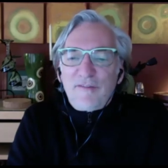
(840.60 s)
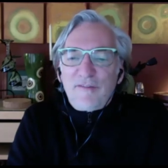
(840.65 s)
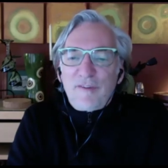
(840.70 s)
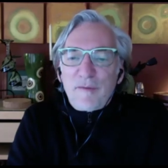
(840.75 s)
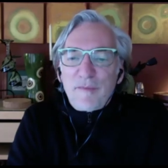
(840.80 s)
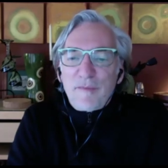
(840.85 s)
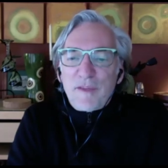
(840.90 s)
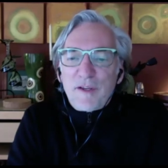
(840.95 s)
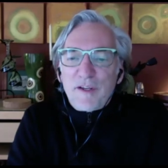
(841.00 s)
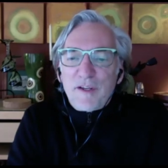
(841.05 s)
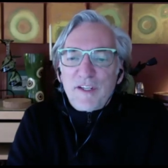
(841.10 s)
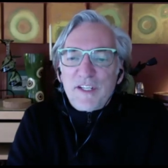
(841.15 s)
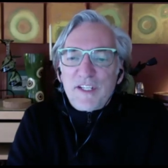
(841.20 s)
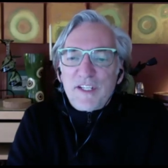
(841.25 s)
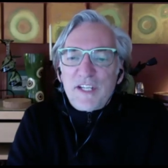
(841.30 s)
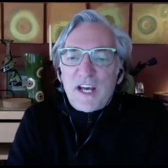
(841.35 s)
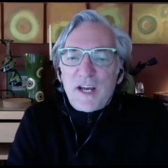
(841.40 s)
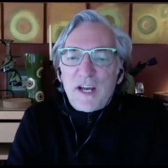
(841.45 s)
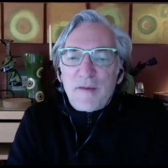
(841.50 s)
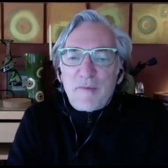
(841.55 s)
the
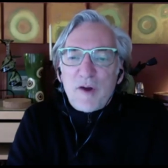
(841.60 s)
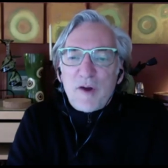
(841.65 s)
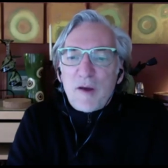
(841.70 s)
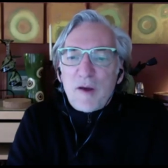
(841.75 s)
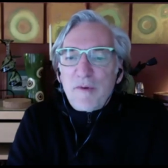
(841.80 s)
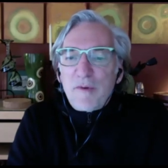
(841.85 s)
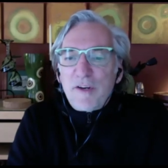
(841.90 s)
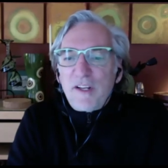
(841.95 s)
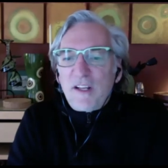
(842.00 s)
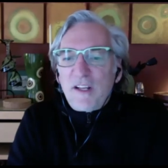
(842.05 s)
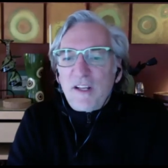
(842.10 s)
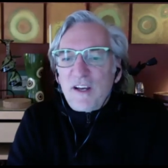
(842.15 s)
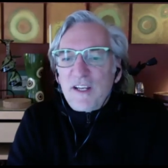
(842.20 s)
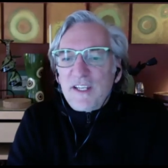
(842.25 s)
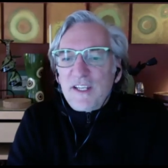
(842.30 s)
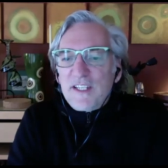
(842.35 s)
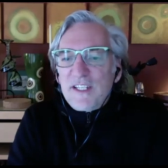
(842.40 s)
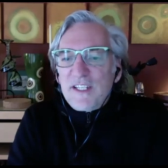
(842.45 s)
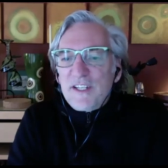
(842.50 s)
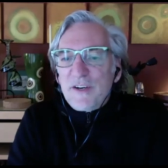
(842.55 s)
side property
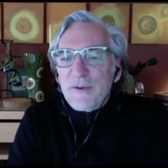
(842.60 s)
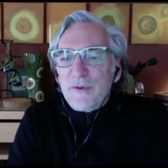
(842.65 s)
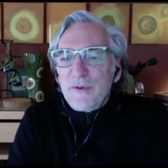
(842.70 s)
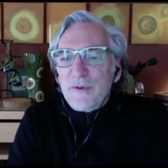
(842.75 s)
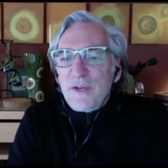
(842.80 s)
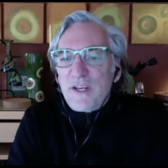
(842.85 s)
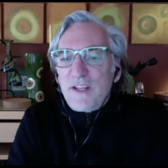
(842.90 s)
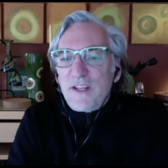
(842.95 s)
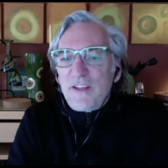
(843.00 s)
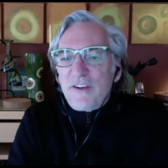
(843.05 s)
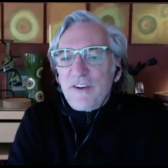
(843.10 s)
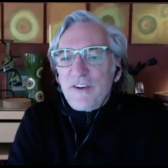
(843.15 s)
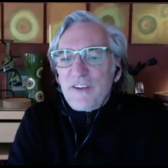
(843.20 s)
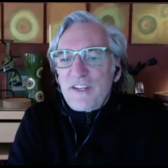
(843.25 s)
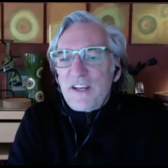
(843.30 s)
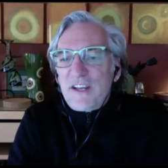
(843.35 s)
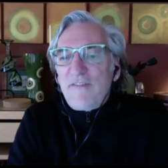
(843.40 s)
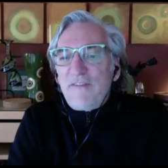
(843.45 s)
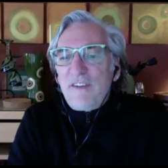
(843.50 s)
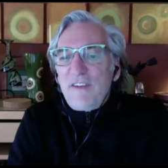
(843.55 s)
line. So mm-hmm. there are
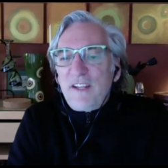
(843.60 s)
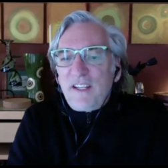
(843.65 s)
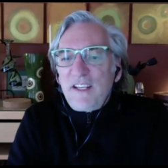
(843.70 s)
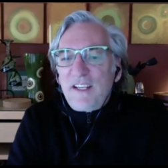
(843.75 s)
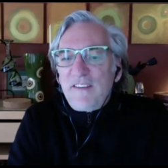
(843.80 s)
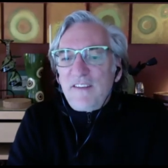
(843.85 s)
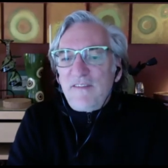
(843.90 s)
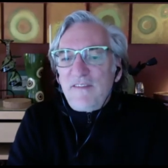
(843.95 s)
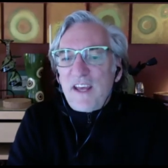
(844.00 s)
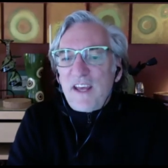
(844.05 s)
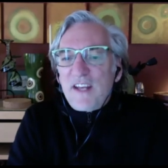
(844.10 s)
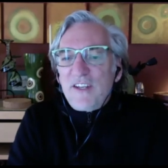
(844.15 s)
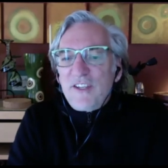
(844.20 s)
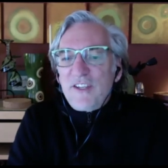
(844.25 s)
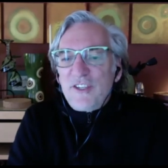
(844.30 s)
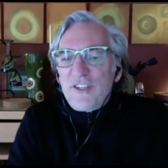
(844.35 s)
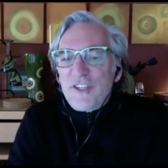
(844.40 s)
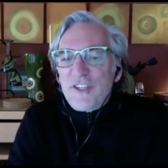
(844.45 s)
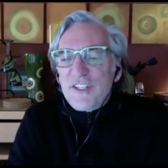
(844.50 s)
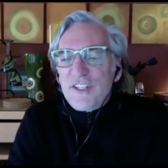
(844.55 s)
definitely advantages